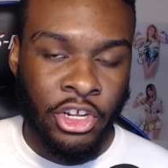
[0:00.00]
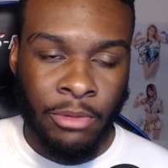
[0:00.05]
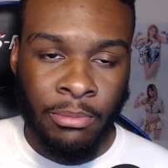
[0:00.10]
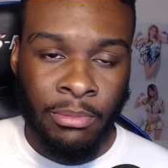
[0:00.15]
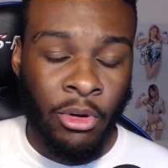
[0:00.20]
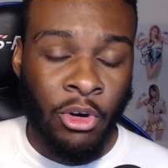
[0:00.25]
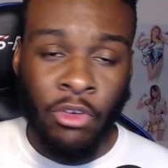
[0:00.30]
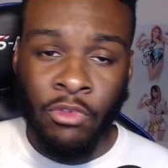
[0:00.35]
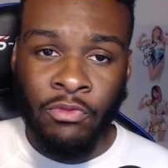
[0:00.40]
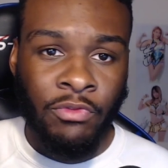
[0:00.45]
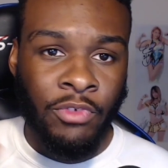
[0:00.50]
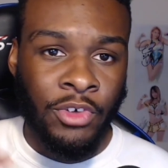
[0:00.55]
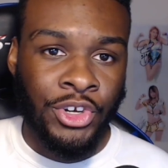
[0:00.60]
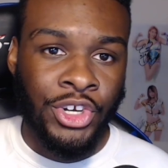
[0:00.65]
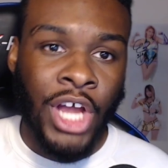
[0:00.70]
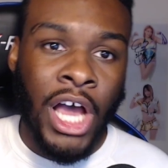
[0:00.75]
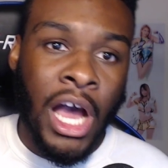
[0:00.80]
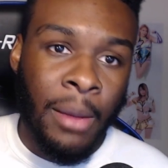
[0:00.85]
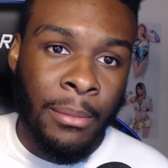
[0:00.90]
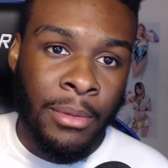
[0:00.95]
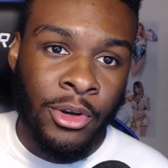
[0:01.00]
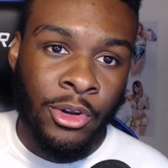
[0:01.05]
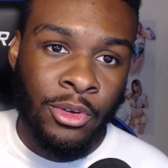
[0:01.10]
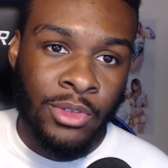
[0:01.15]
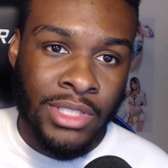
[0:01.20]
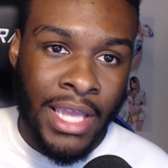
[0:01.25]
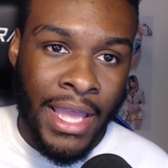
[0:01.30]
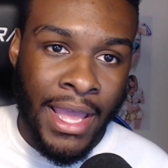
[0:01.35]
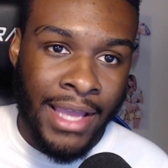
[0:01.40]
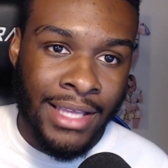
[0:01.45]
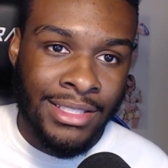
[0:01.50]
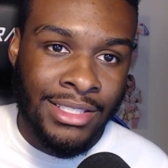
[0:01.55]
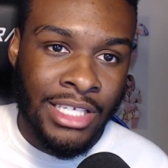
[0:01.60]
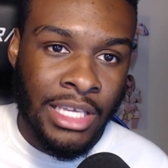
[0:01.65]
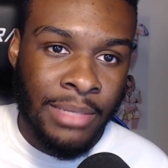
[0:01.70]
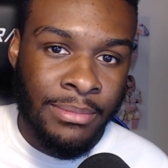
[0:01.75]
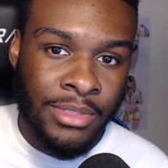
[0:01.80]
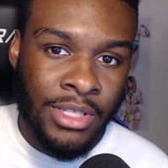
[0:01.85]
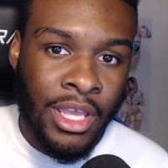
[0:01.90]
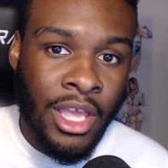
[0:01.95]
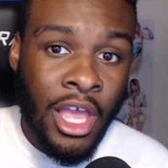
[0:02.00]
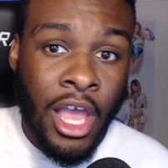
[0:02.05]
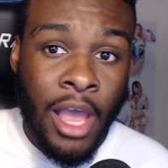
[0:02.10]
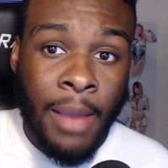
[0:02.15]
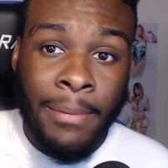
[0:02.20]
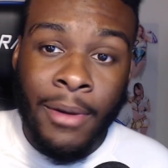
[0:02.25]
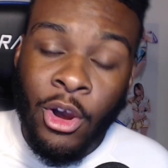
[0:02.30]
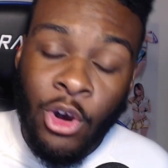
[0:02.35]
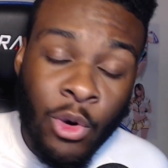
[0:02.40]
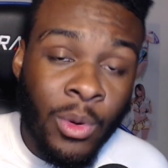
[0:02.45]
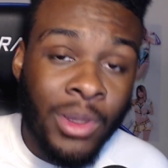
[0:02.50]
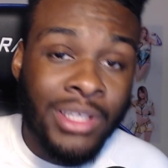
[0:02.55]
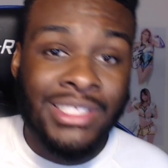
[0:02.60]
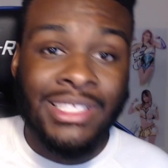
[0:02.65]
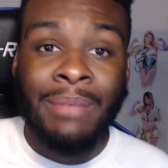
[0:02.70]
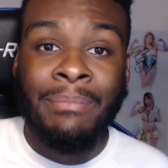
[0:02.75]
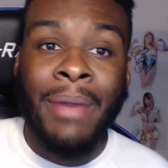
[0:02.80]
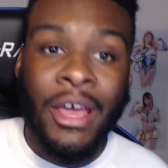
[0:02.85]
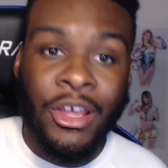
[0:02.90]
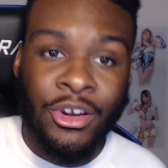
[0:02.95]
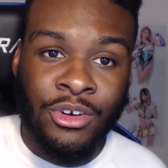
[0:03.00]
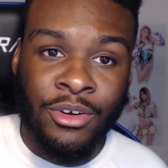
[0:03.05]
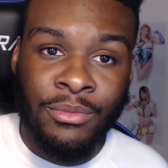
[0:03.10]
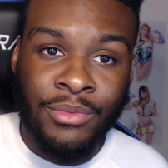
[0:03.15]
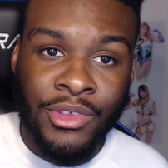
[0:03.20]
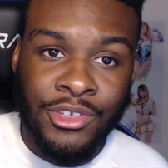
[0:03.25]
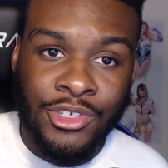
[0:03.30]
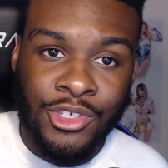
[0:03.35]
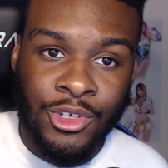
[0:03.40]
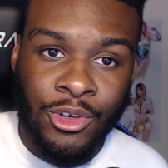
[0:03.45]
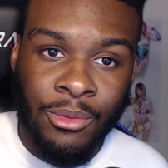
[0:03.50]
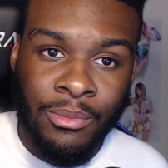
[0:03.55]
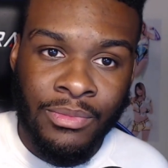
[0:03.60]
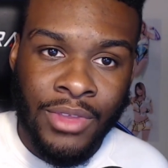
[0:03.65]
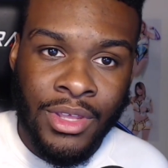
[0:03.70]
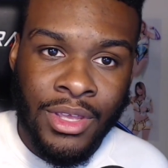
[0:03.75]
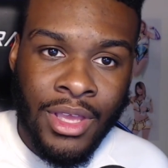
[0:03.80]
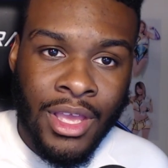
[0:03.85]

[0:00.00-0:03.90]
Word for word: They're both phenomenal tag teams. But who is the better of the two?